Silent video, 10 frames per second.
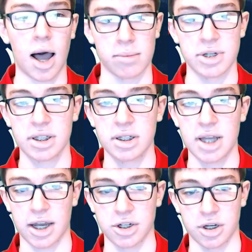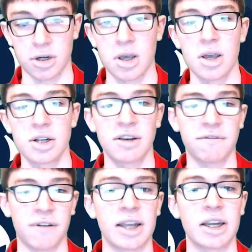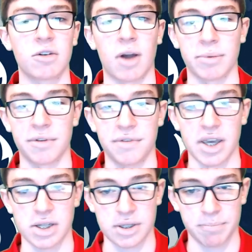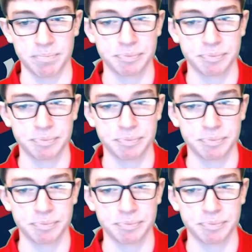object detection to find and crop the face,